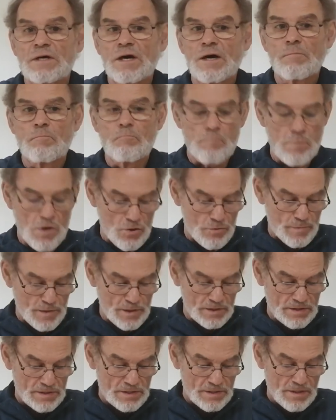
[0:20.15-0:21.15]
A
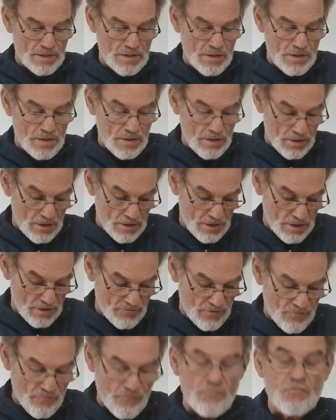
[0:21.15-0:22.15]
moment
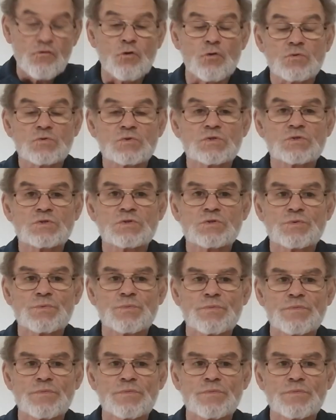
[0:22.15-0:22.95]
of a force.